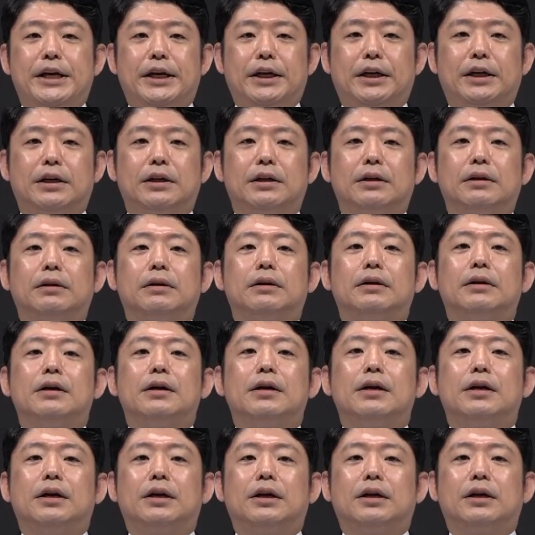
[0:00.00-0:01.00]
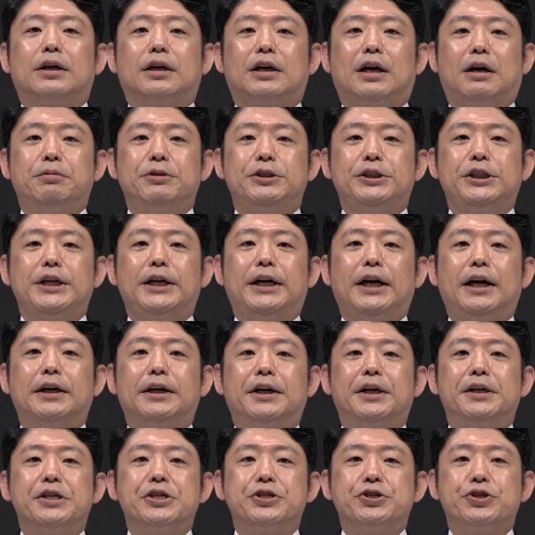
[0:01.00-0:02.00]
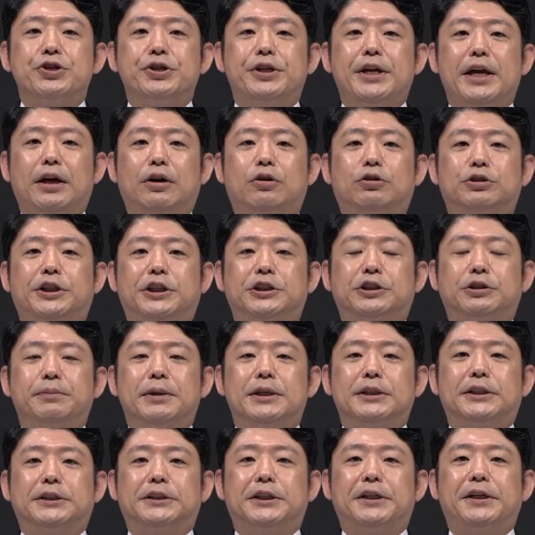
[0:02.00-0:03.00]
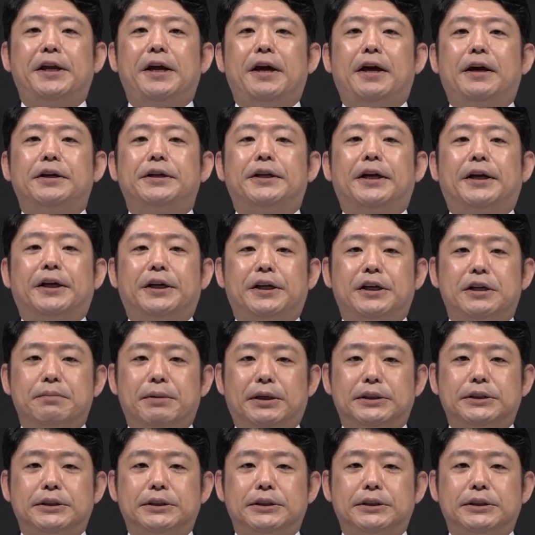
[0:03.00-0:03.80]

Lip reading: Finally, let me provide an update on shareholder returns.